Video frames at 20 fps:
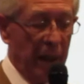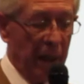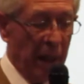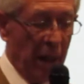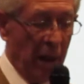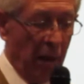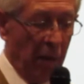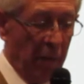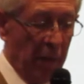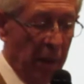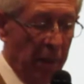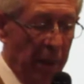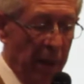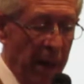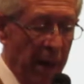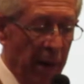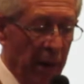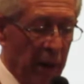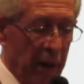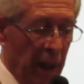Now, my
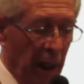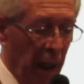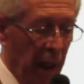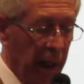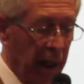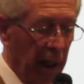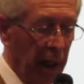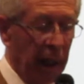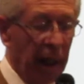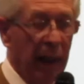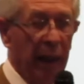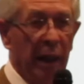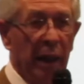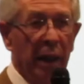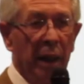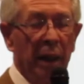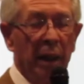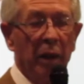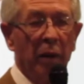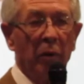parents, luckily,
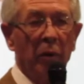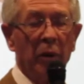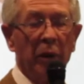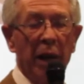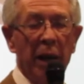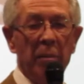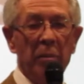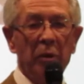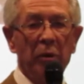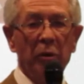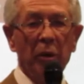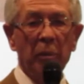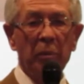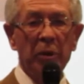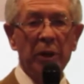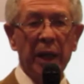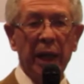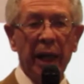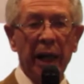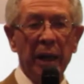were able to
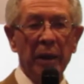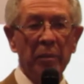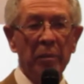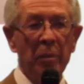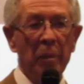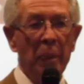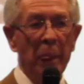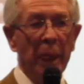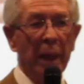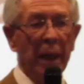obtain